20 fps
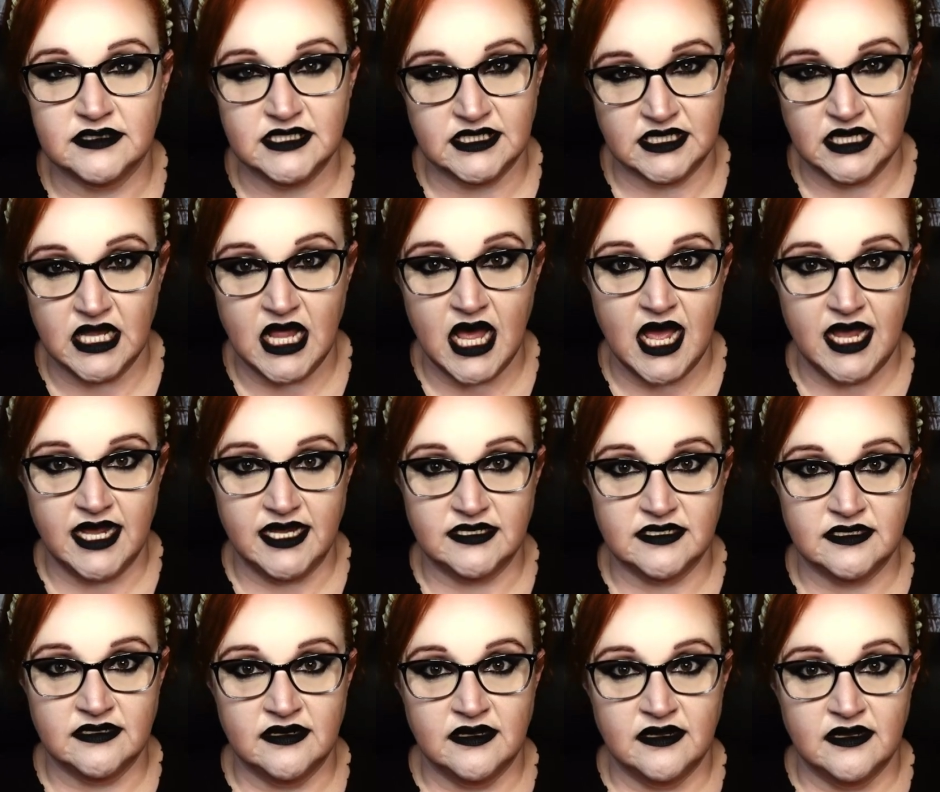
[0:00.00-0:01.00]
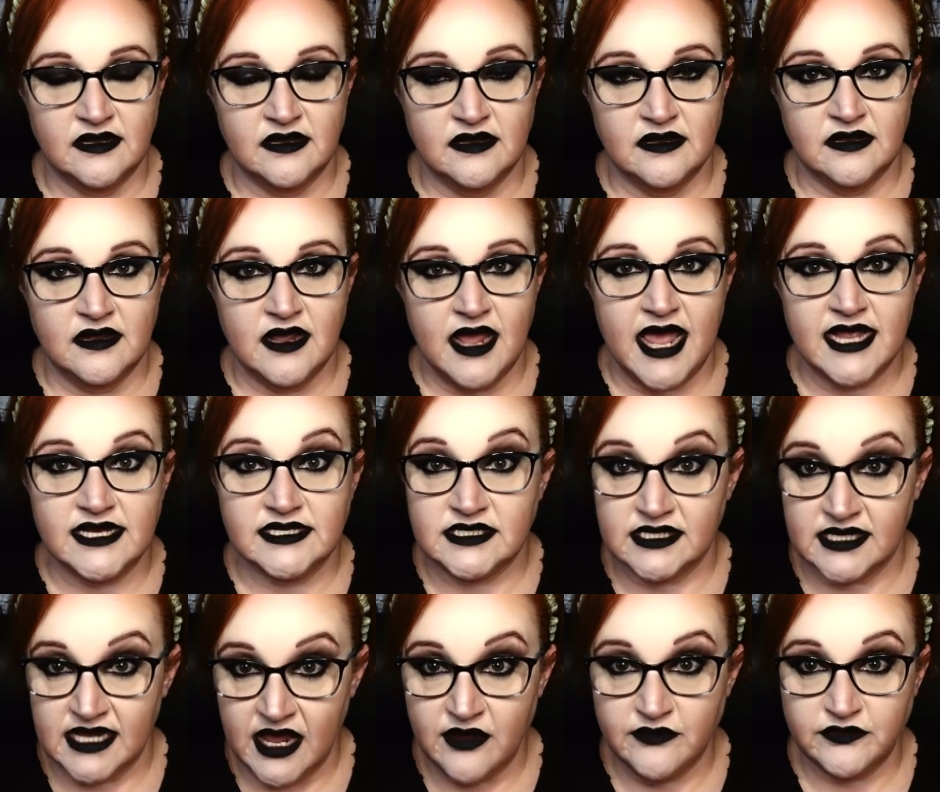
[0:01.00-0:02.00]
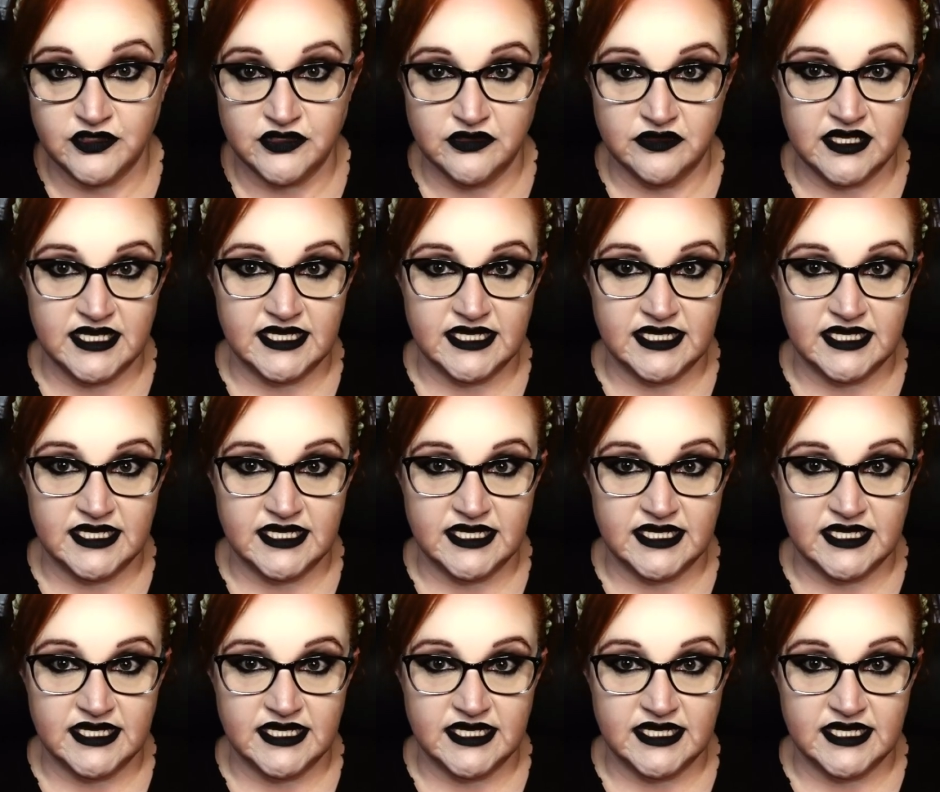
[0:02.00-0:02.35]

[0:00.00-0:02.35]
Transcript: declined. And to counter